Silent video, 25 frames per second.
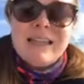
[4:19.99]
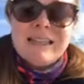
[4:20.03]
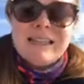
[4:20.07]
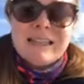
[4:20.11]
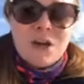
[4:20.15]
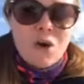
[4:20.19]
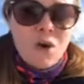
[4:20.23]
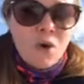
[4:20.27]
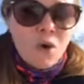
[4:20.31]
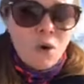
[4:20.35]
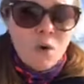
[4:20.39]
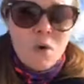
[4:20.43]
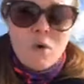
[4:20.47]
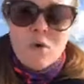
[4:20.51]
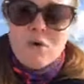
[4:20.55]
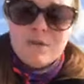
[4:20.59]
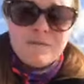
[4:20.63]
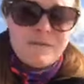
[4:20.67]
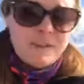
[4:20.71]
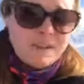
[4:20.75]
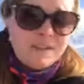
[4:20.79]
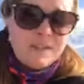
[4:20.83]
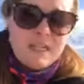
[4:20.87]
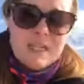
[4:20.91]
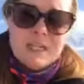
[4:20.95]
to all
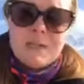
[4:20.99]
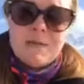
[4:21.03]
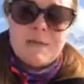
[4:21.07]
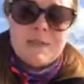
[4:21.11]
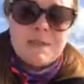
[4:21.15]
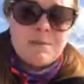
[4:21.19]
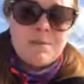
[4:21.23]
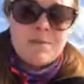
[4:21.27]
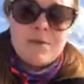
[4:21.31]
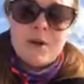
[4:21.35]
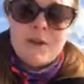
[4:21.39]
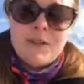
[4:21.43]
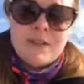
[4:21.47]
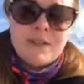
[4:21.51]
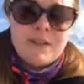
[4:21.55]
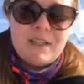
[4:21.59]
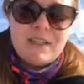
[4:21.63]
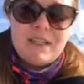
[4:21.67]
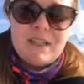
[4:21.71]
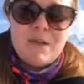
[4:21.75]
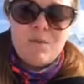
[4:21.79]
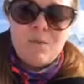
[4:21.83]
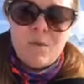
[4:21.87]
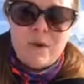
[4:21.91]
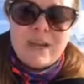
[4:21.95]
of the systems and
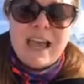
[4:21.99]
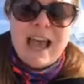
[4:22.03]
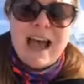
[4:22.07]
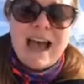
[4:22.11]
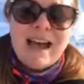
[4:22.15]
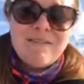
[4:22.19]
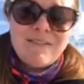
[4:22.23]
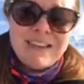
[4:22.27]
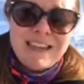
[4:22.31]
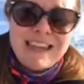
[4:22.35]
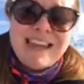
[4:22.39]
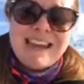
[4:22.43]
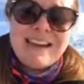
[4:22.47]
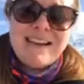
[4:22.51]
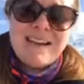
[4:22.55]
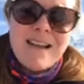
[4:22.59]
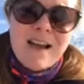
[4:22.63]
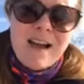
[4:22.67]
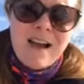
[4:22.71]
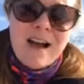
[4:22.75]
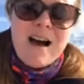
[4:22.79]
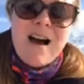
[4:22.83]
processes that we have in